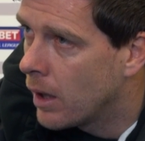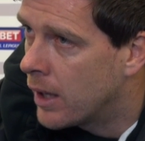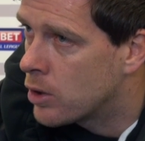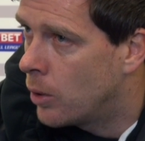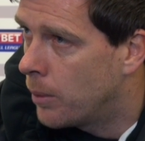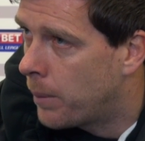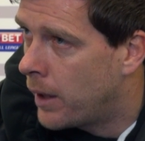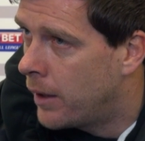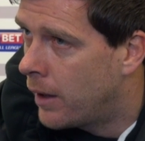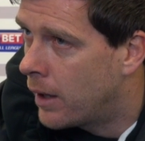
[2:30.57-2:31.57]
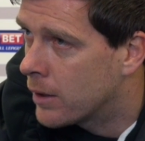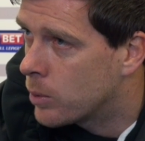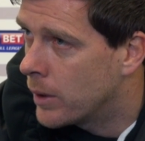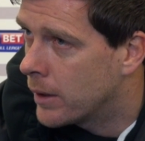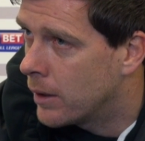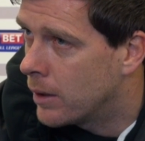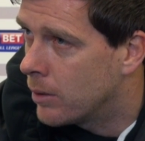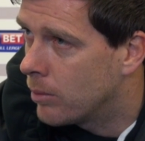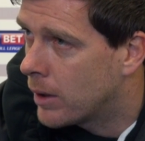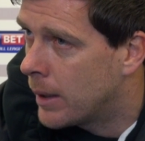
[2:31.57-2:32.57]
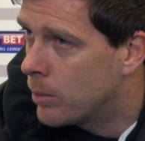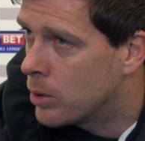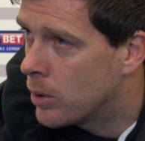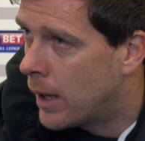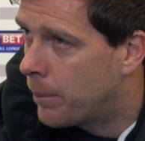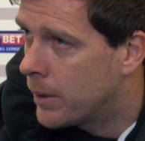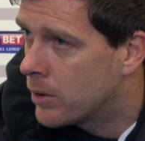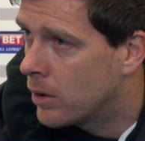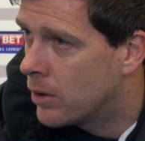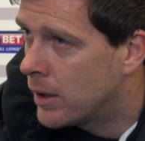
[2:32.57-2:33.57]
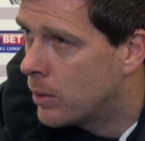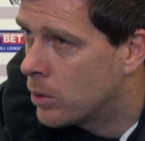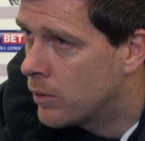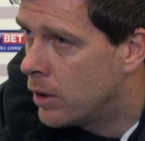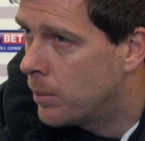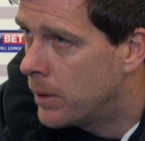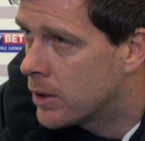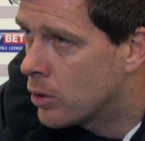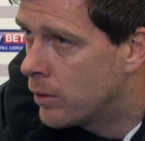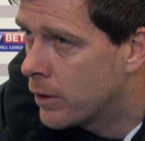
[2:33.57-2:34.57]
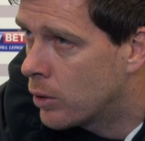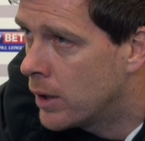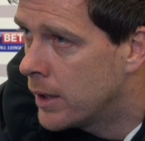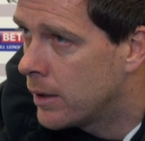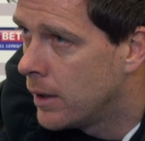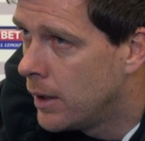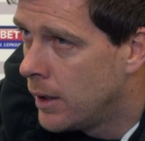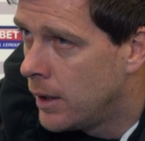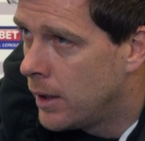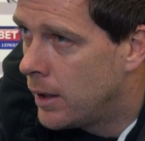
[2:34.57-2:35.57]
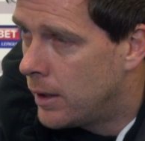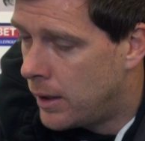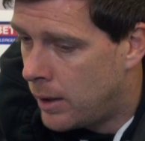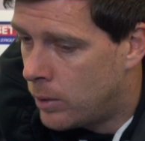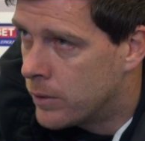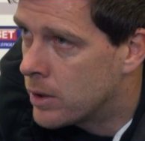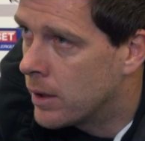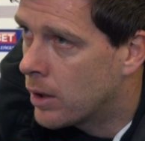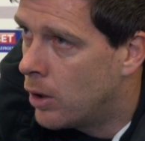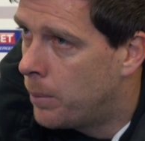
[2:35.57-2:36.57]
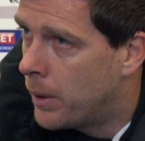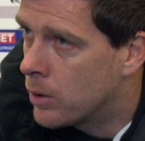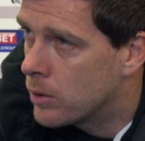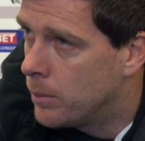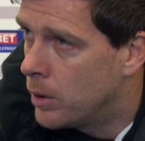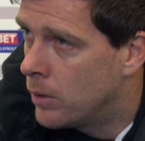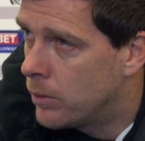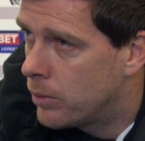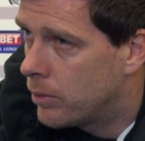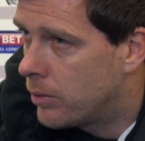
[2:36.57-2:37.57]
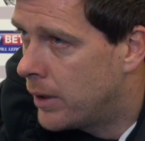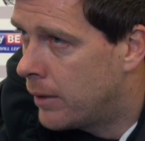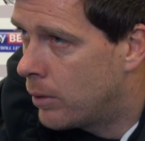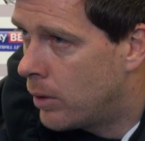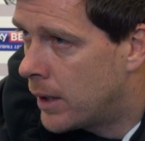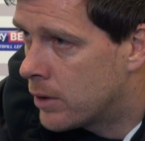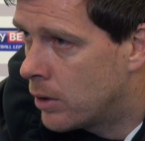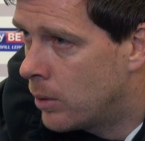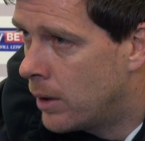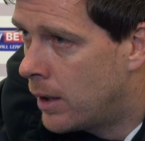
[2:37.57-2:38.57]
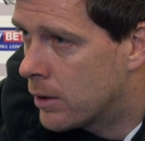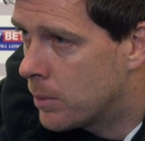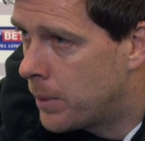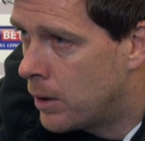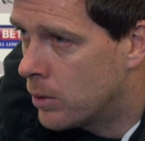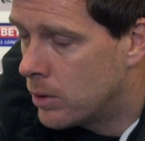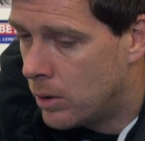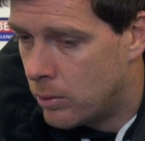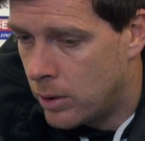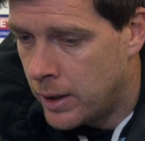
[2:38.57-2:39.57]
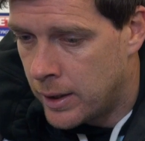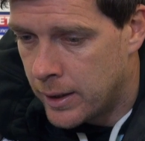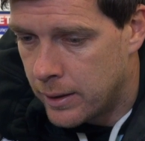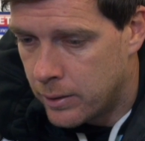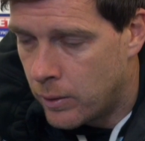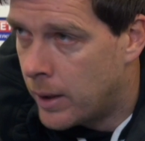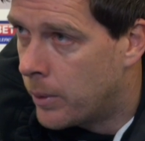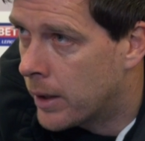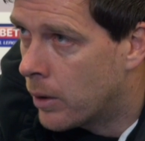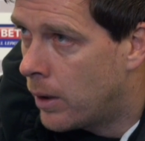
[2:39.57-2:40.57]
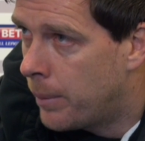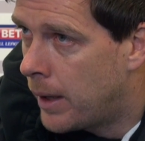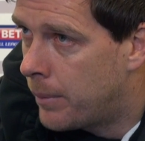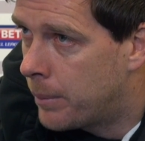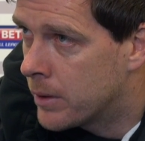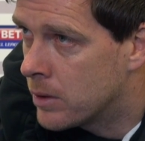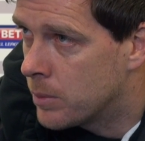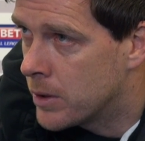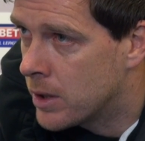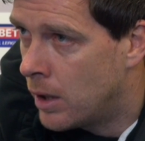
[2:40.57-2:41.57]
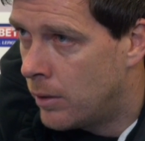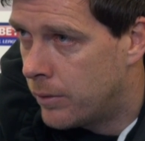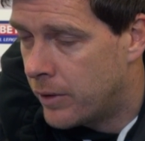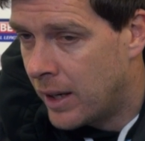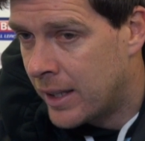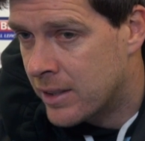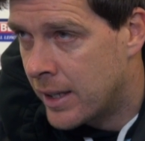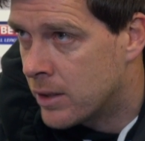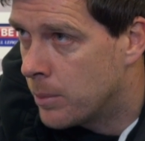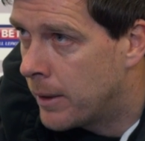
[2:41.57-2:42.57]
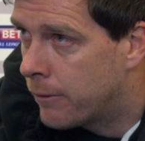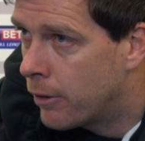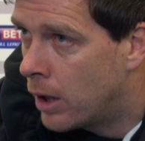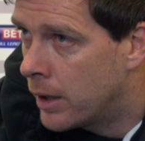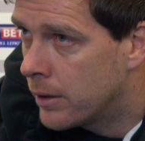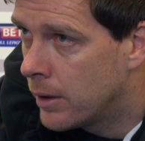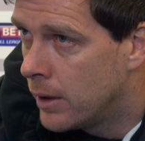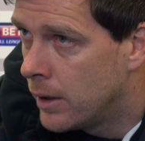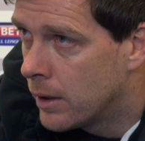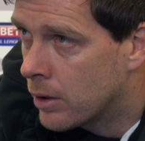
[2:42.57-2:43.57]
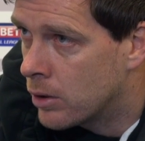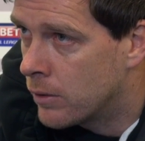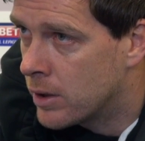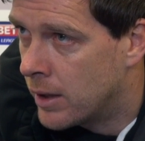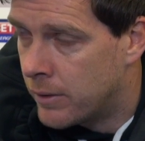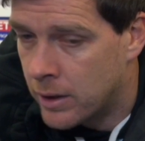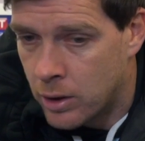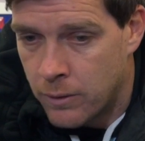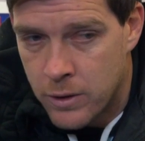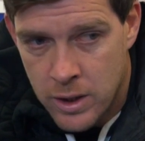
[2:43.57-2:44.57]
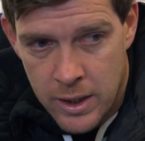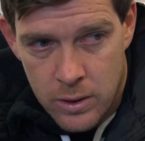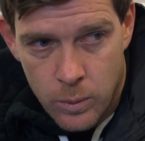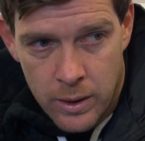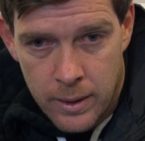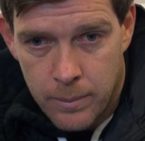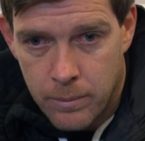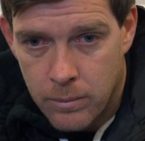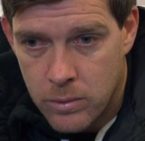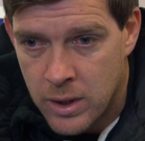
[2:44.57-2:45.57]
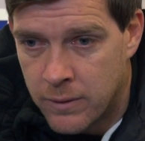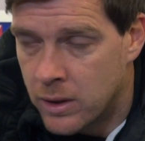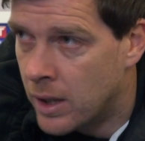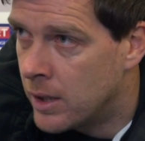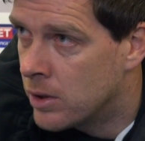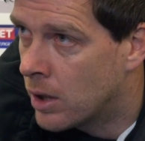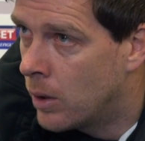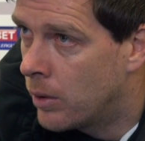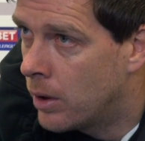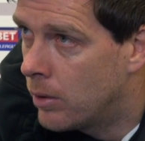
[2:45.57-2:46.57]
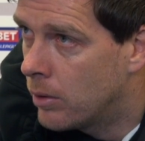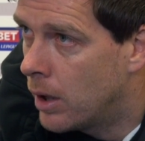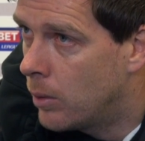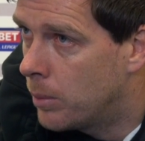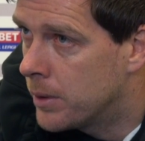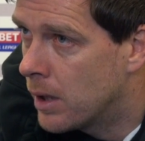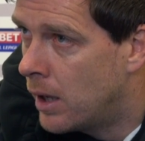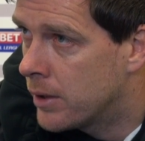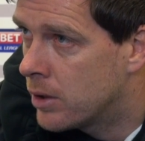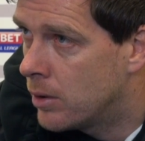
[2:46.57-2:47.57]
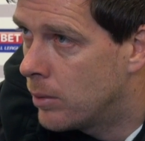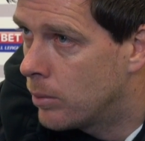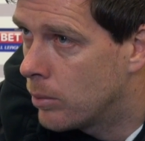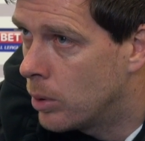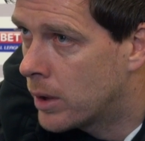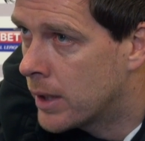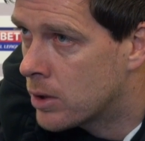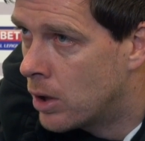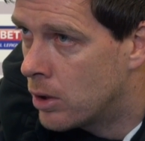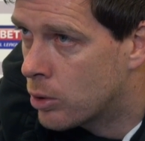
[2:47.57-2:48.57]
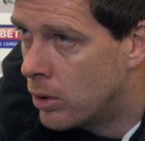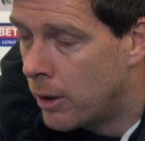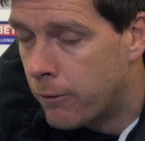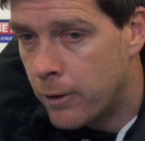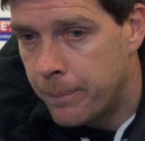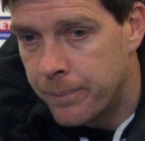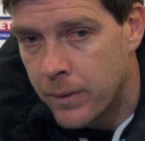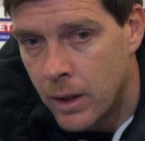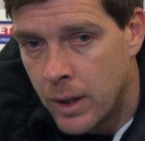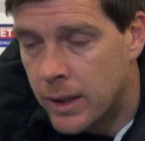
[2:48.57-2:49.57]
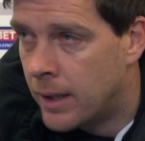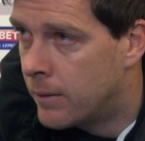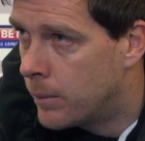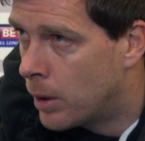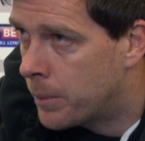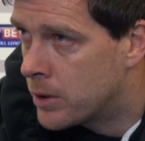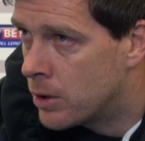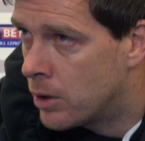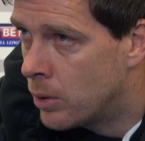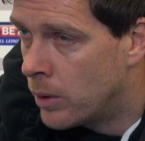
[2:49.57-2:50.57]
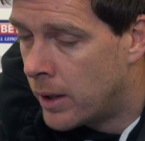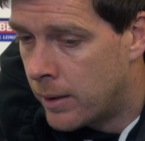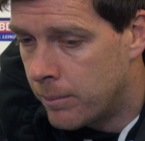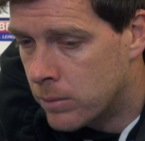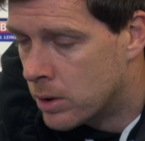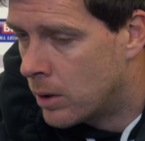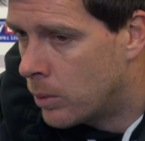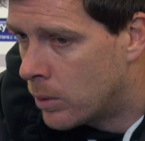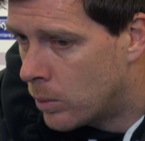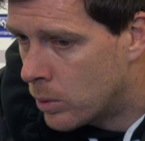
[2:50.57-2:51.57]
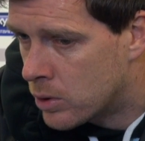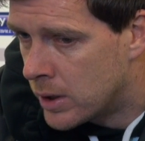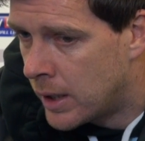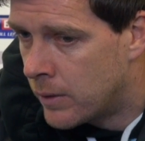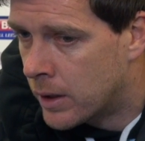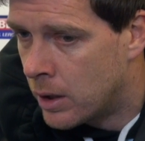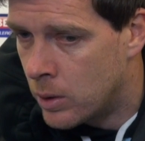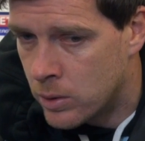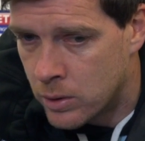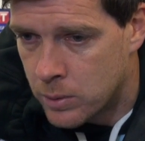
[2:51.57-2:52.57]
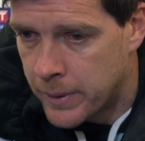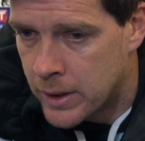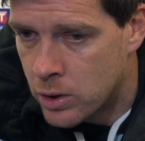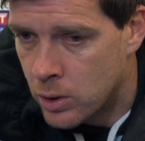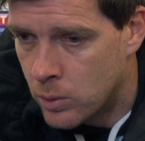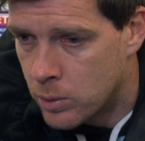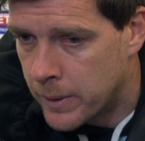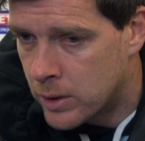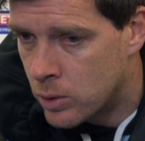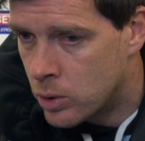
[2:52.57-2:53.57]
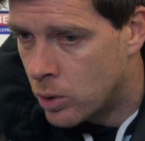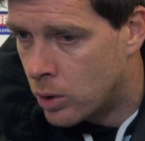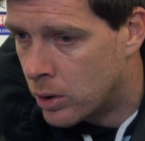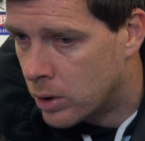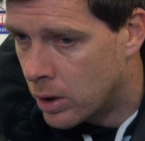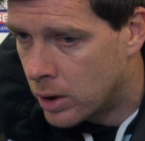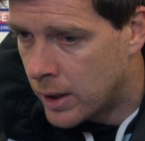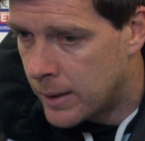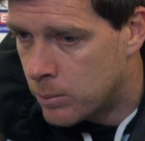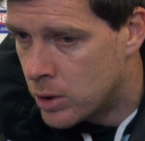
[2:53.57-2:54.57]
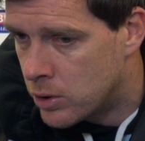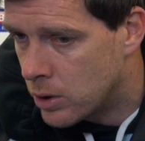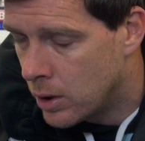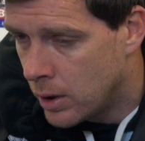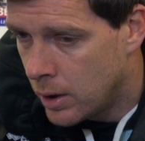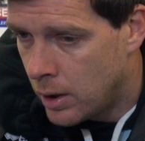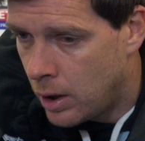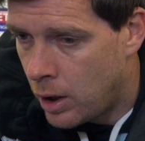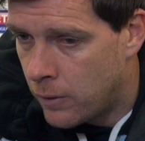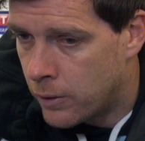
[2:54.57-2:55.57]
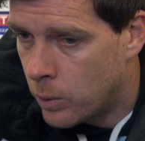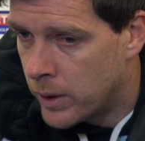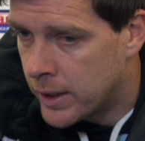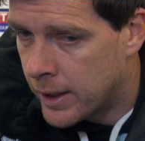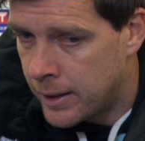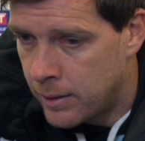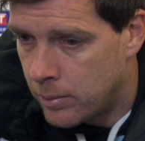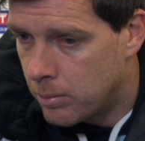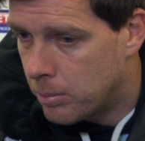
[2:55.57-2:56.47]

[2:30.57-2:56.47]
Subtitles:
I told the player that last week, that Cambridge were happy, so the deal was verbally sort of agreed. Now, obviously, the goalposts have moved. They have a right to do that, I suppose. Not really the right way to go about my business myself. The lad's head's a bit fried, because obviously I've had a conversation with him 7 days ago that, you know, we'll be delighted and we'll kickstart his career for him. Gave him the opportunity to do that. So we'll see how it goes. I'll speak to Sean and Cambridge over the weekend,